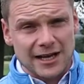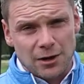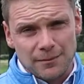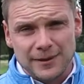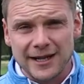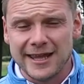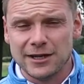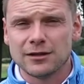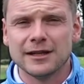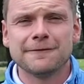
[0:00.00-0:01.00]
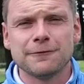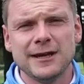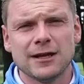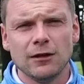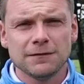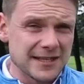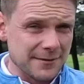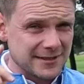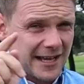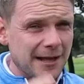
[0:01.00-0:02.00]
like completely and utterly free golf
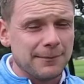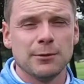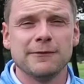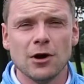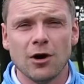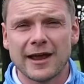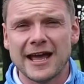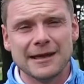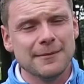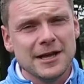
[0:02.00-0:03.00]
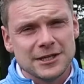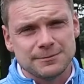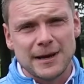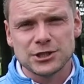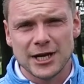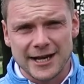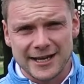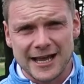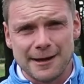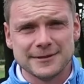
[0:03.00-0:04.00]
tips to help you with your game, smash your
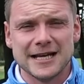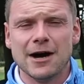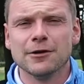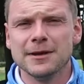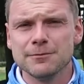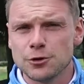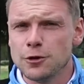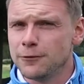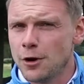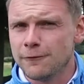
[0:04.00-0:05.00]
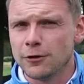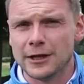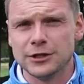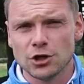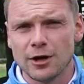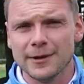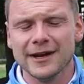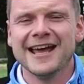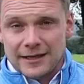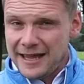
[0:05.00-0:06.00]
handicap down and improve your overall
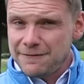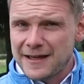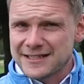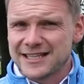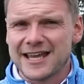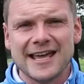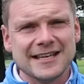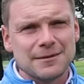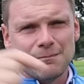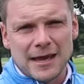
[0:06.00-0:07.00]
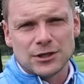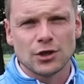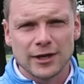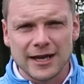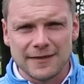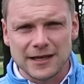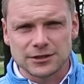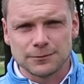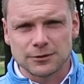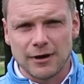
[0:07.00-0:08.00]
enjoyment. If that's the case, make sure you hit that
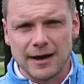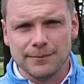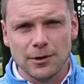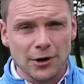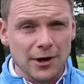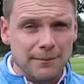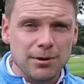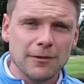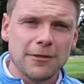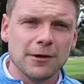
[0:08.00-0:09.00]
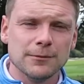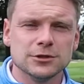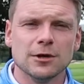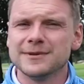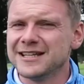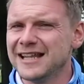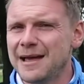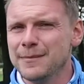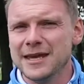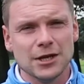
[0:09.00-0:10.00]
subscribe button and put the thumbs up to
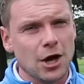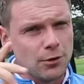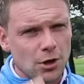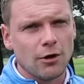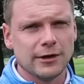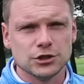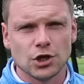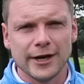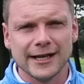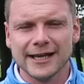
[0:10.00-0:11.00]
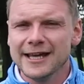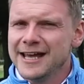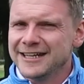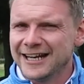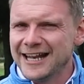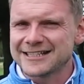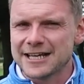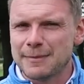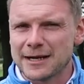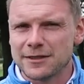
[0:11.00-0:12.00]
let me know you're enjoying it. Now let's
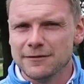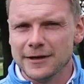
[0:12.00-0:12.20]
get back to the